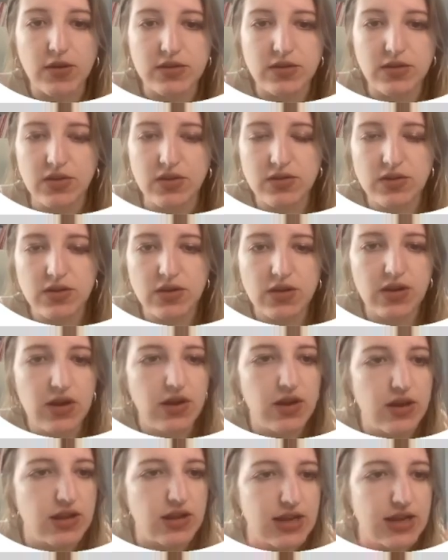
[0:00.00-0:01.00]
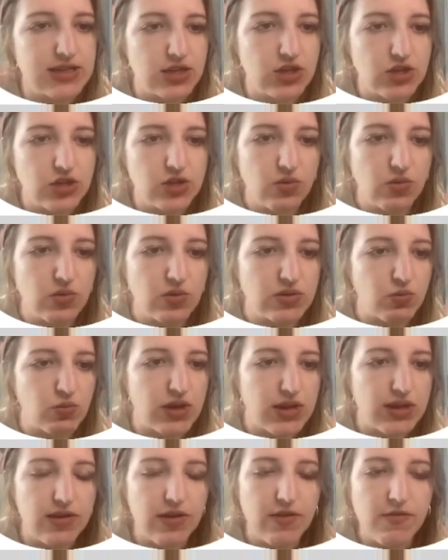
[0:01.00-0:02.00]
So those are, that's a new
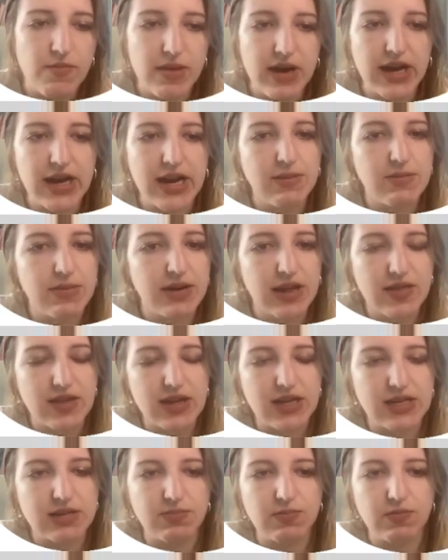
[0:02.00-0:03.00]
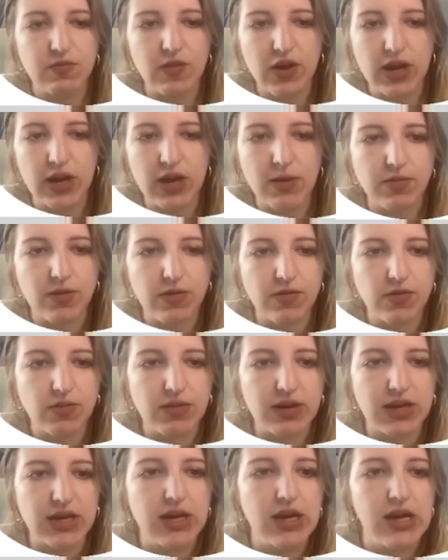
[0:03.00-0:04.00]
one of mine, but I think it's very helpful for
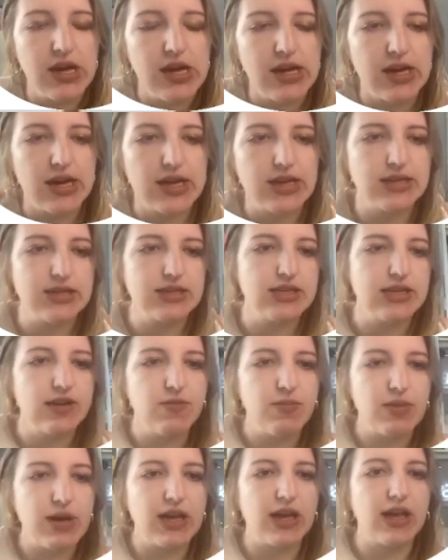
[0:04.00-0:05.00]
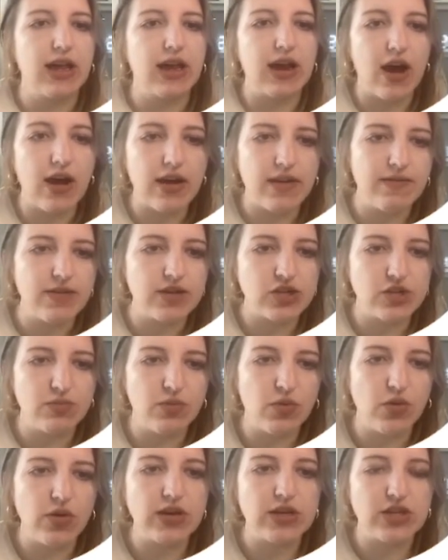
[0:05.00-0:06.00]
me. Instead of being like on a vision
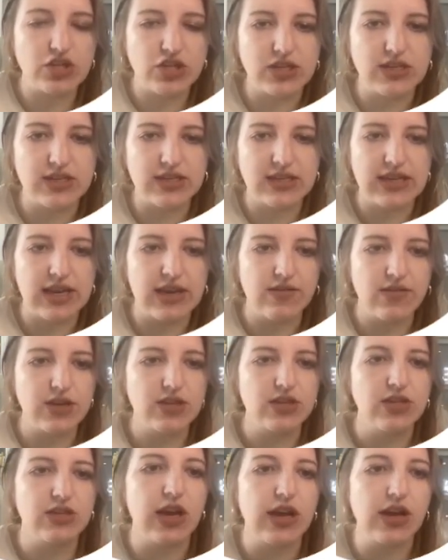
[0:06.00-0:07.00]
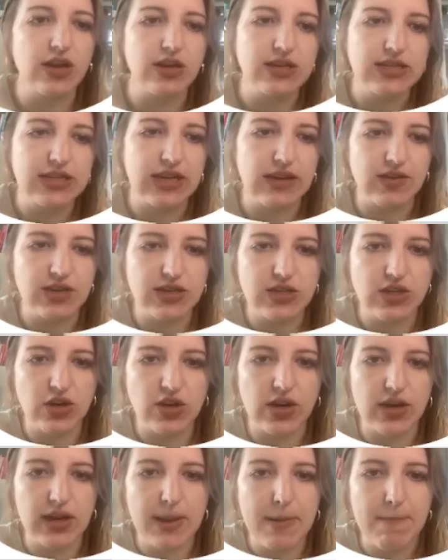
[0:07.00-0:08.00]
board, it's just a savings, I call it a savings
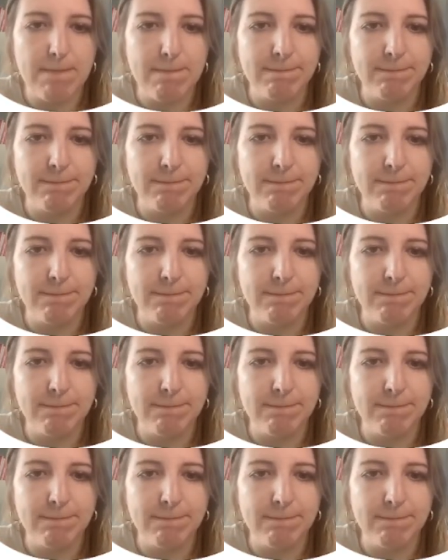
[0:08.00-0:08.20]
target.